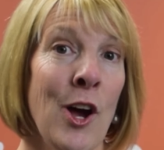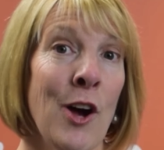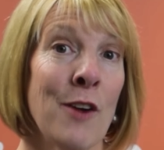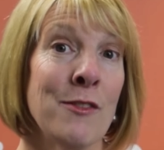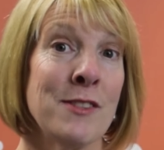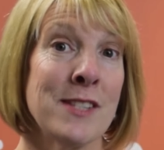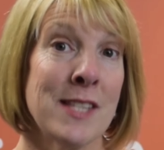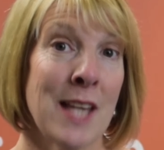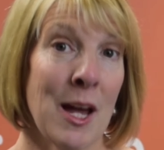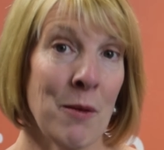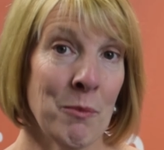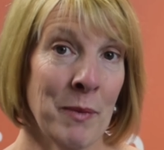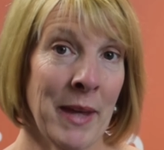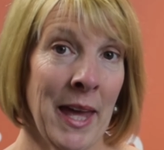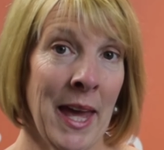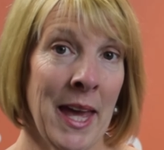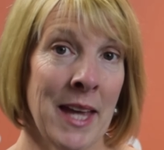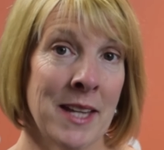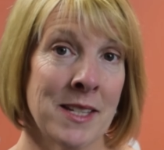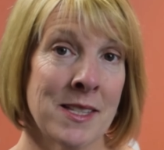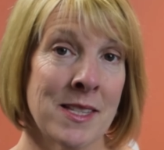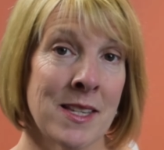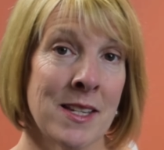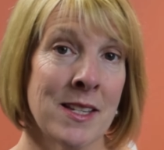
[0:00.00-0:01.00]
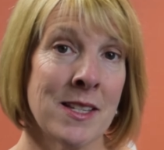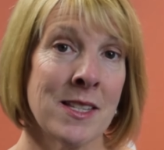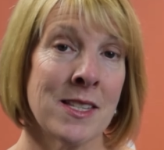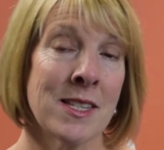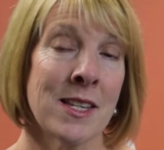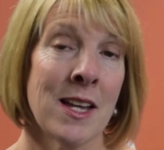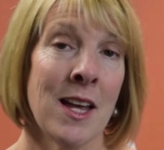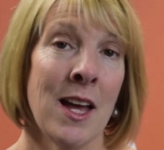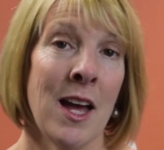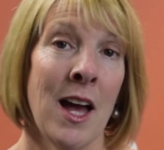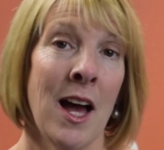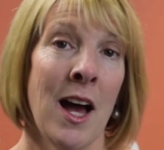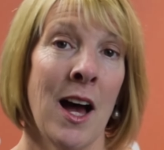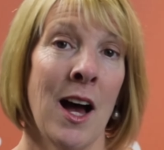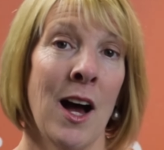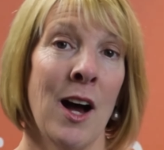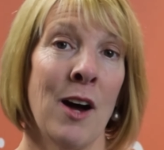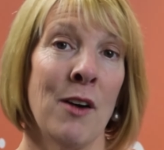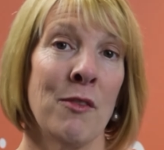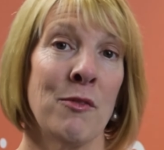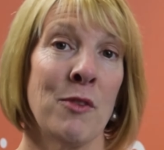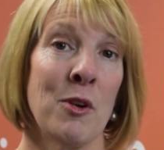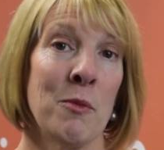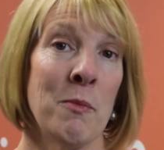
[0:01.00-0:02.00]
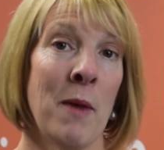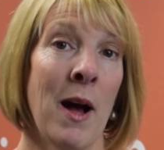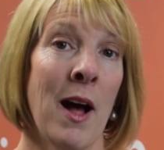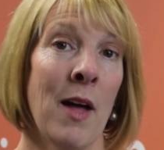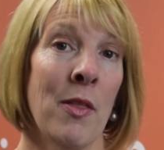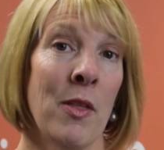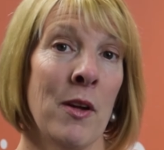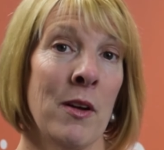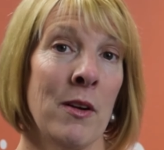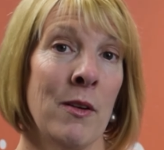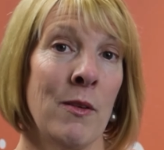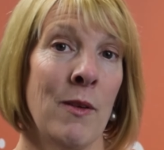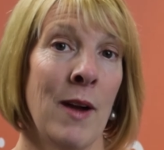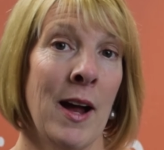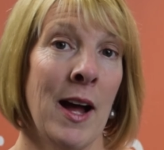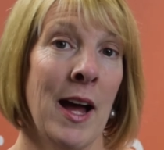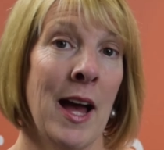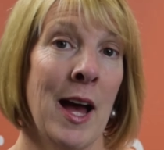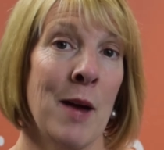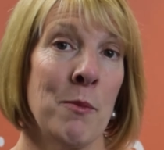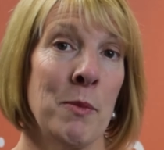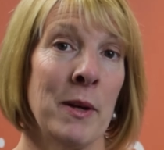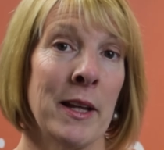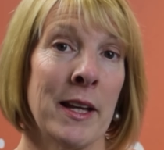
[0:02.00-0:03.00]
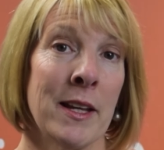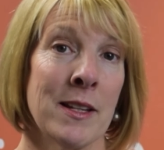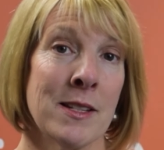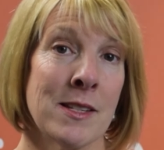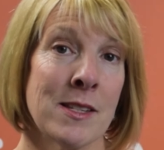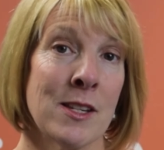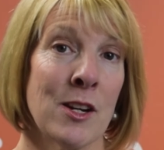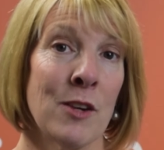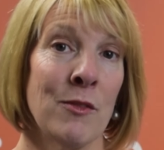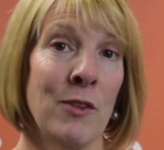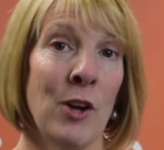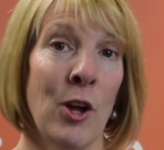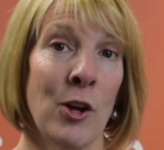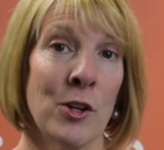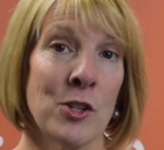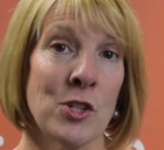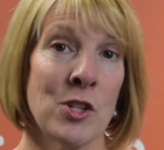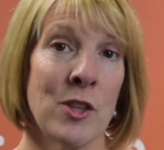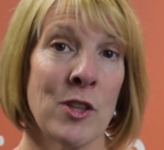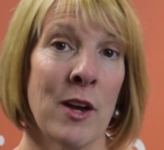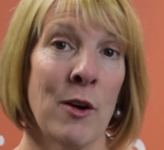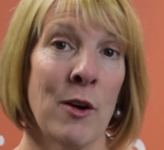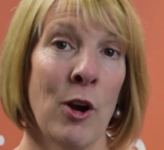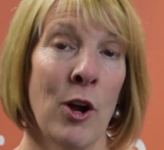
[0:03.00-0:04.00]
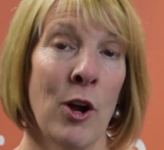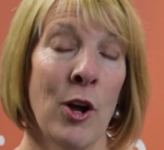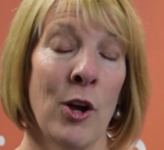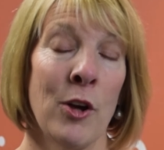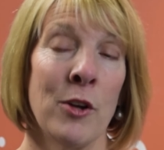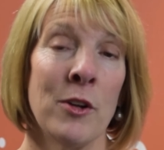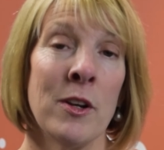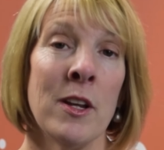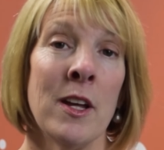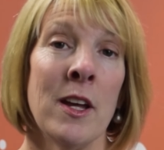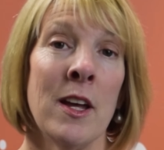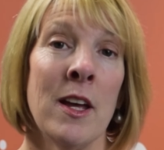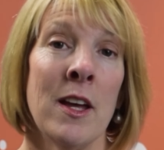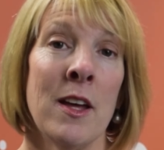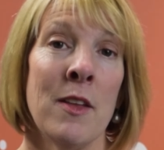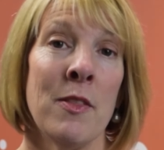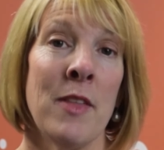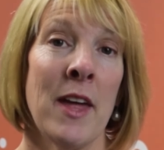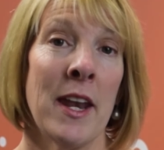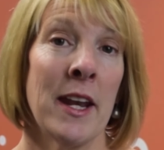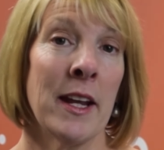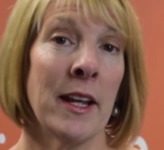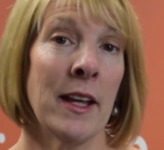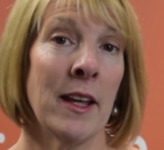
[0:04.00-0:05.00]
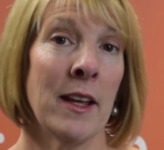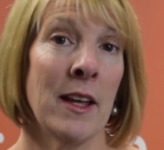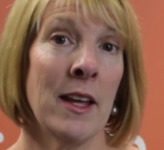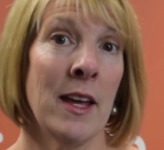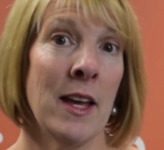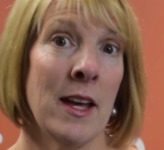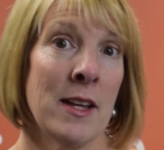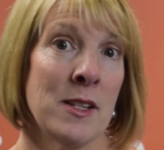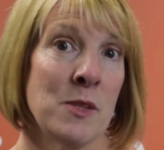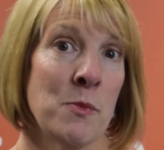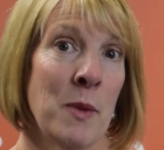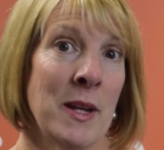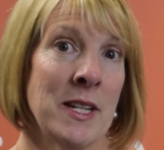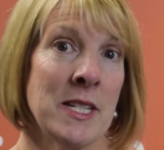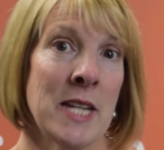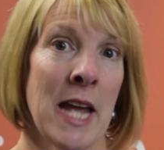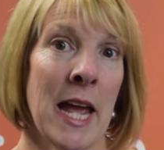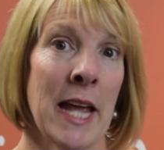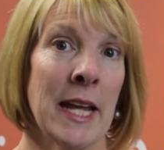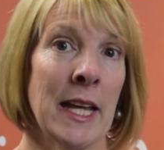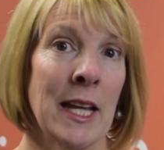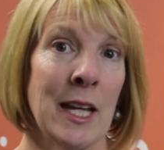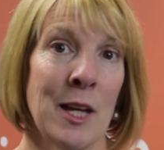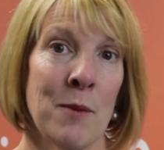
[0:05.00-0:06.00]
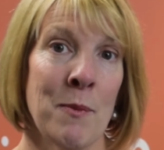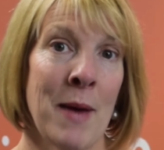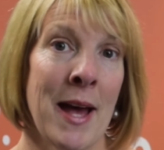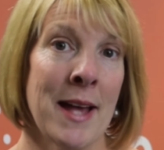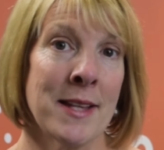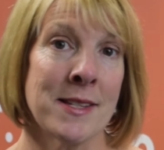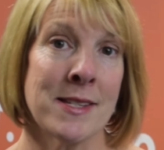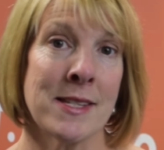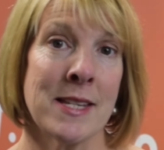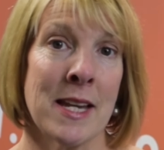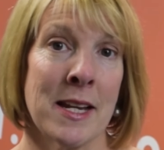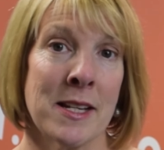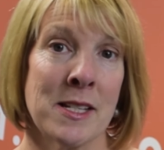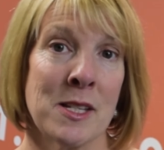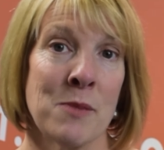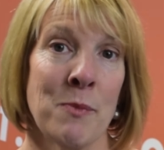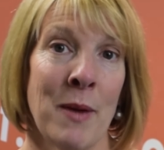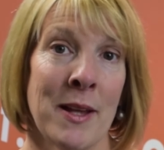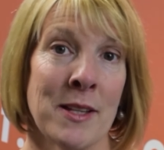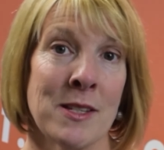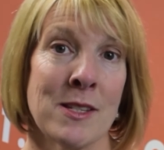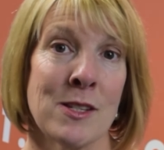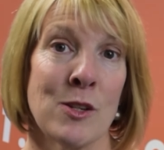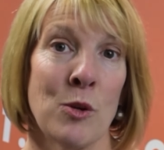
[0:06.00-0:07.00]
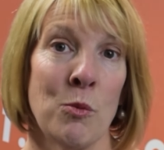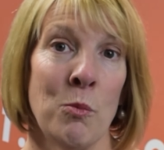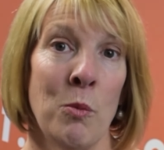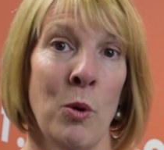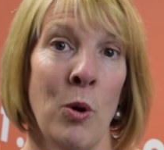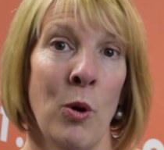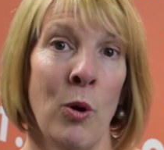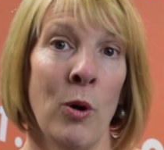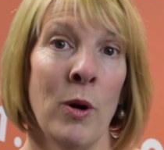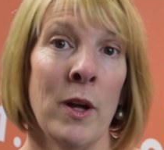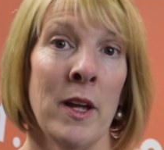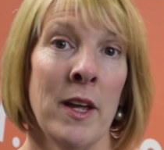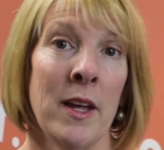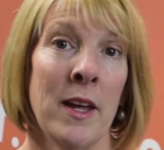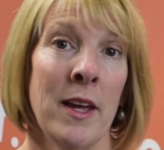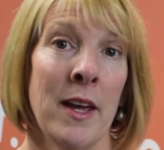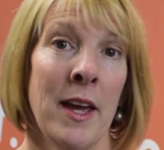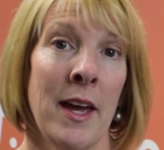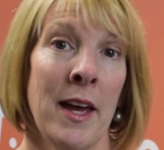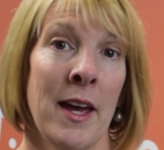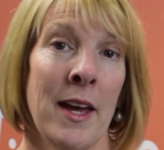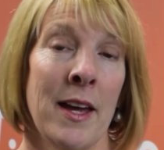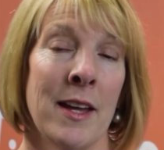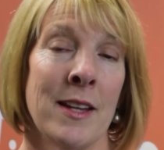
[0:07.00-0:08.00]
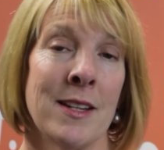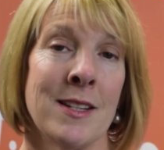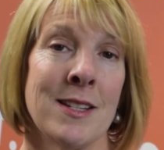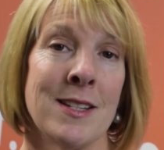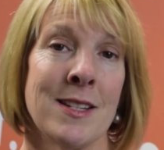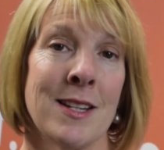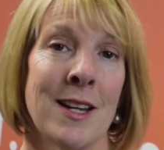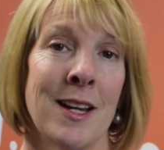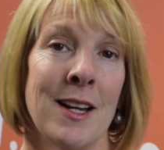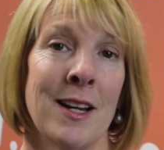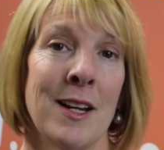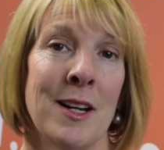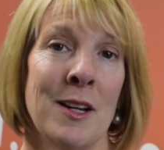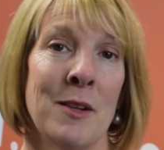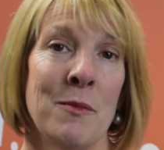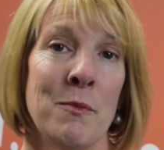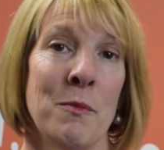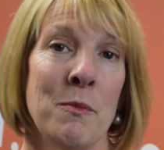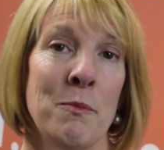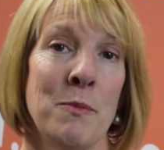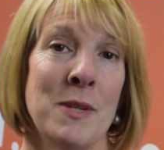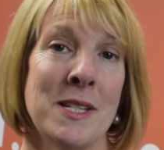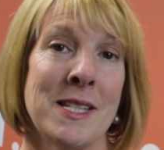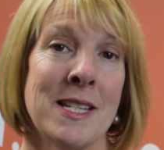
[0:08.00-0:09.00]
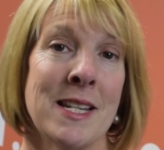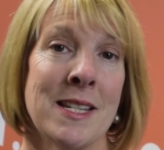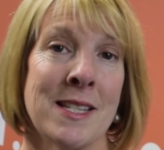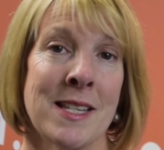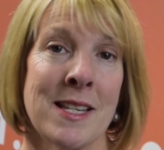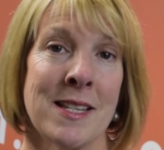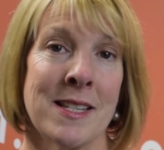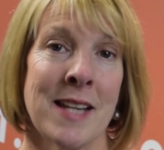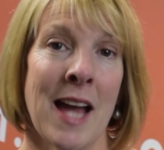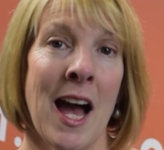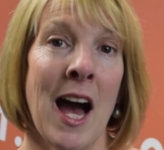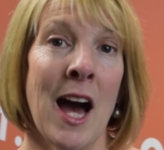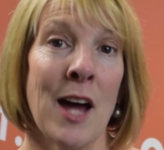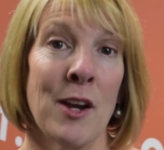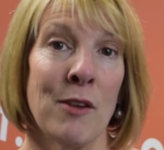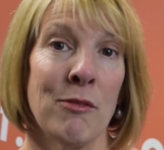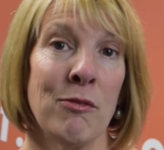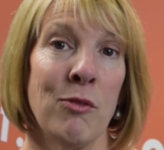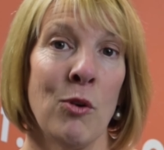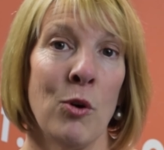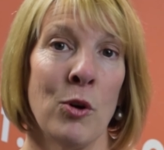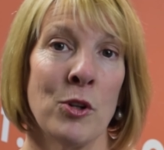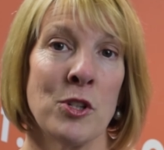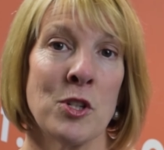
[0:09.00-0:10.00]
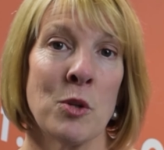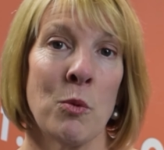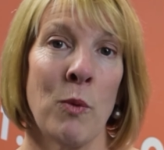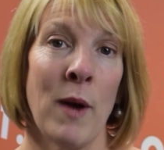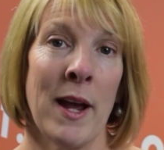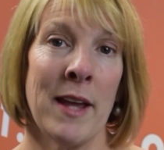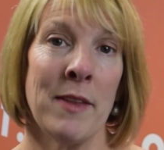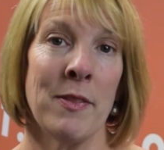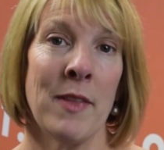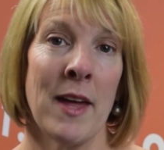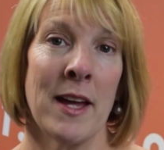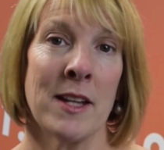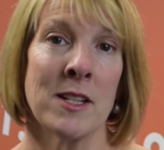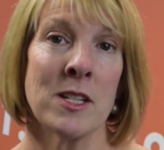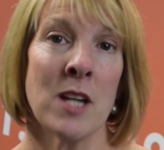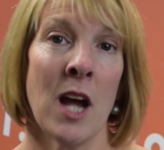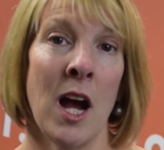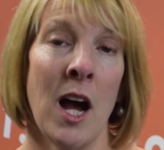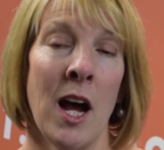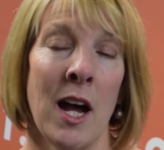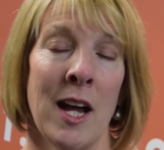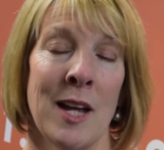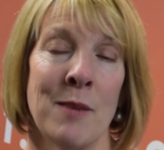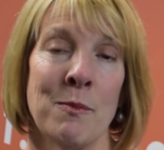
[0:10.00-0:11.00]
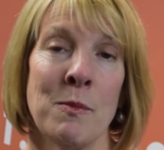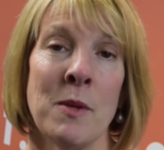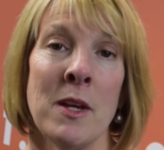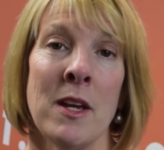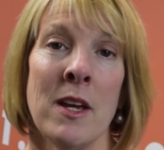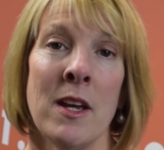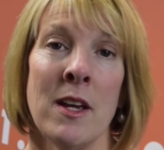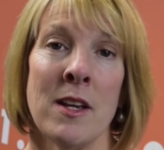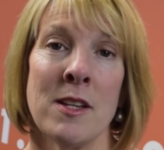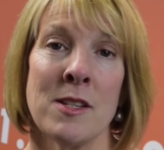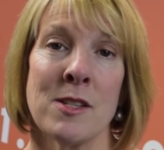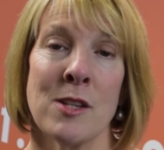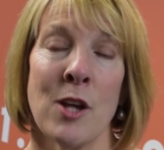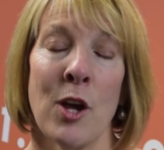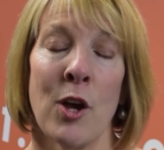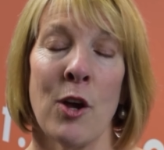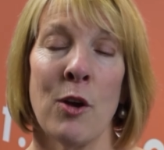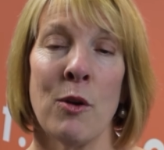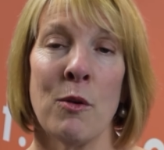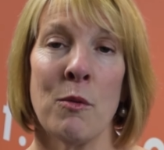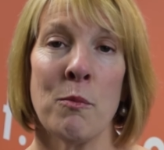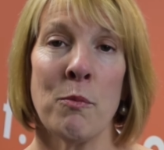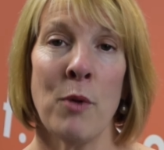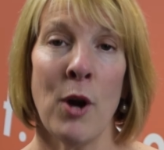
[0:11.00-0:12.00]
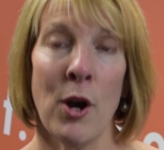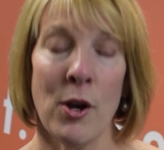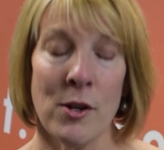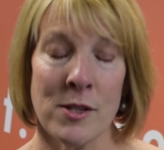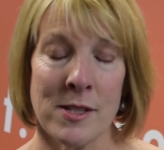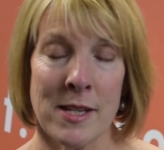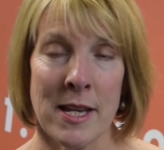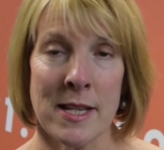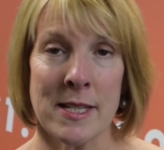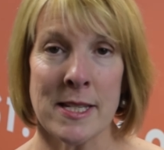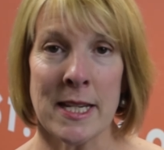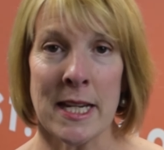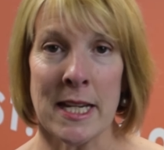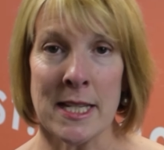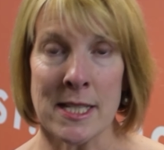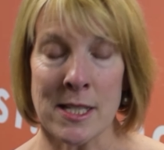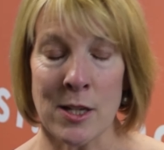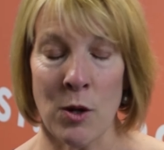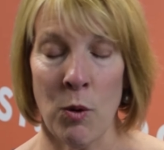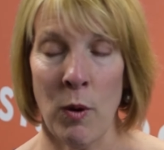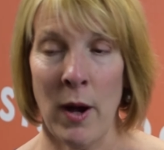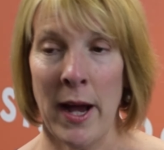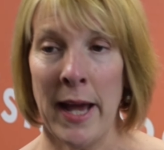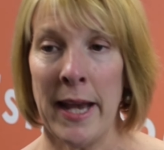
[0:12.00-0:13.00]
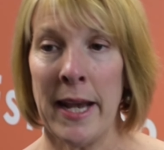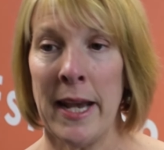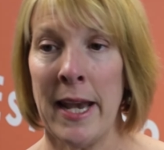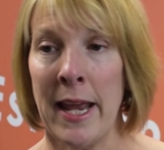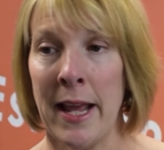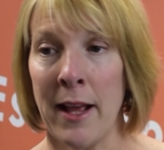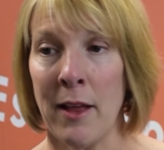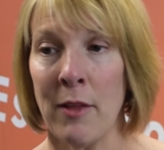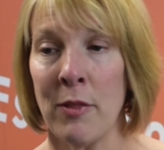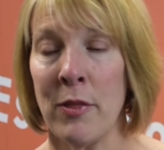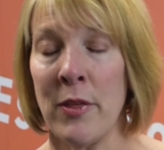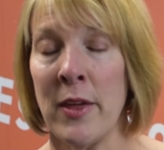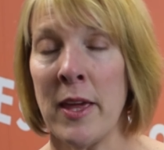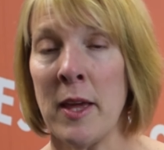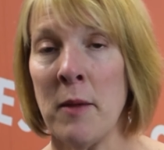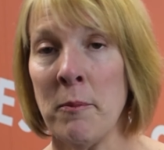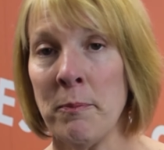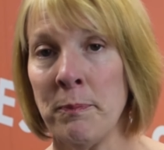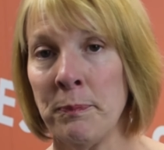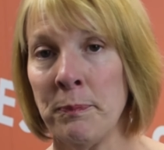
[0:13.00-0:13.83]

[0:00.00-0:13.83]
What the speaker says: of some cases from other applicants that have lodged their own that it has been taking about 6 months or more. And businesses can't afford to wait that time. So processing is quite lengthy.